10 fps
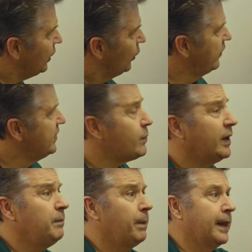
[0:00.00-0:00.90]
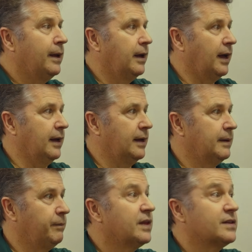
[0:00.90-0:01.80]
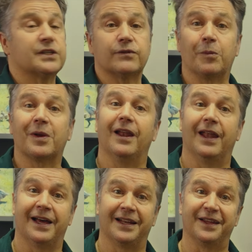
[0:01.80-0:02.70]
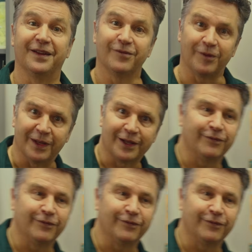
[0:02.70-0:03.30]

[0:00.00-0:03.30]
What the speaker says: With this one, this is from Killarney, from a little